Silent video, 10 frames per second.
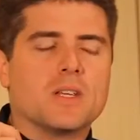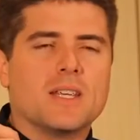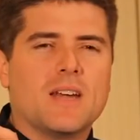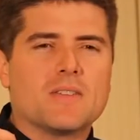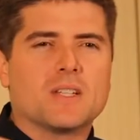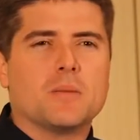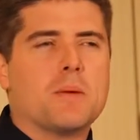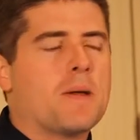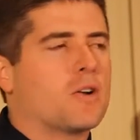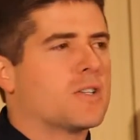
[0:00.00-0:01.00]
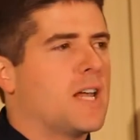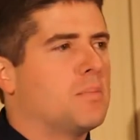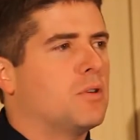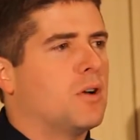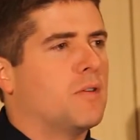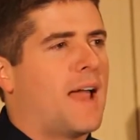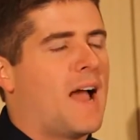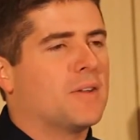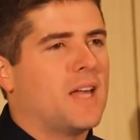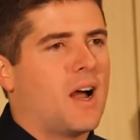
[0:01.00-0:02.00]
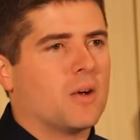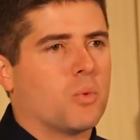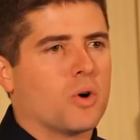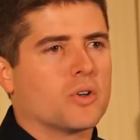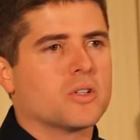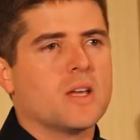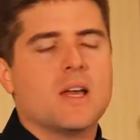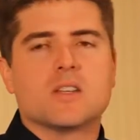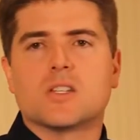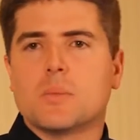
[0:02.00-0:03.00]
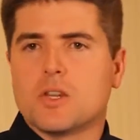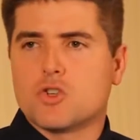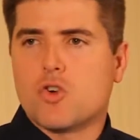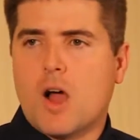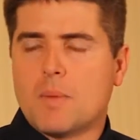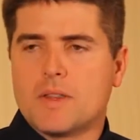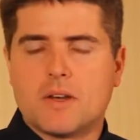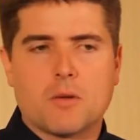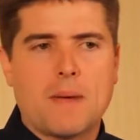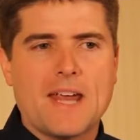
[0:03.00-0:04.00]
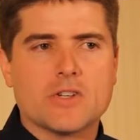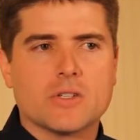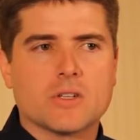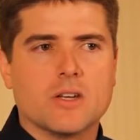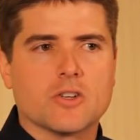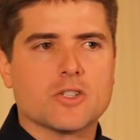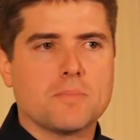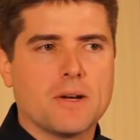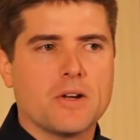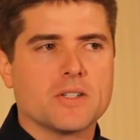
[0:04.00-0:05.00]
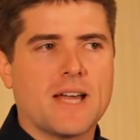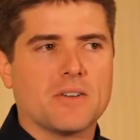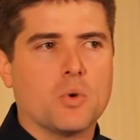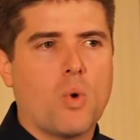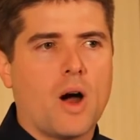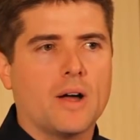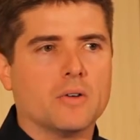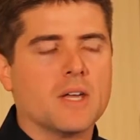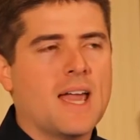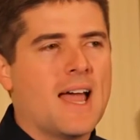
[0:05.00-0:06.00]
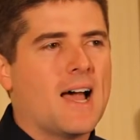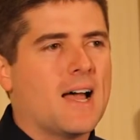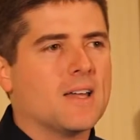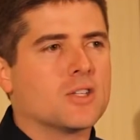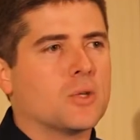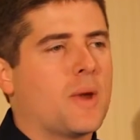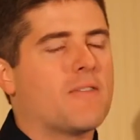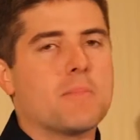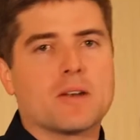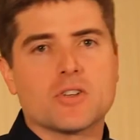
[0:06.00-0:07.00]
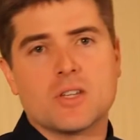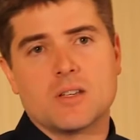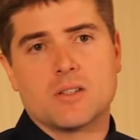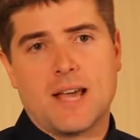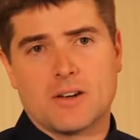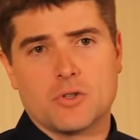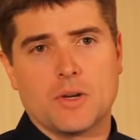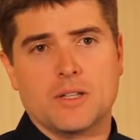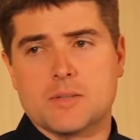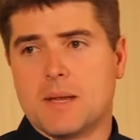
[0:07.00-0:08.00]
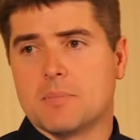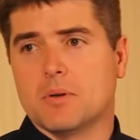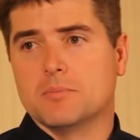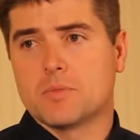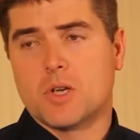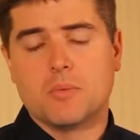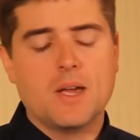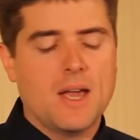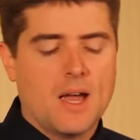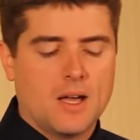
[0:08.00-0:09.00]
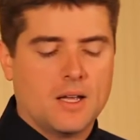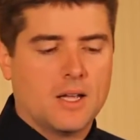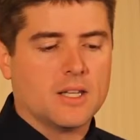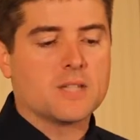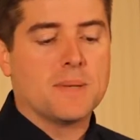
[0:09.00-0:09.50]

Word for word: give us a little bit better example of how the eye works, some of the trauma that our patients can experience out in the wild, uh, so that we have a better sense on how to treat these people. So, let's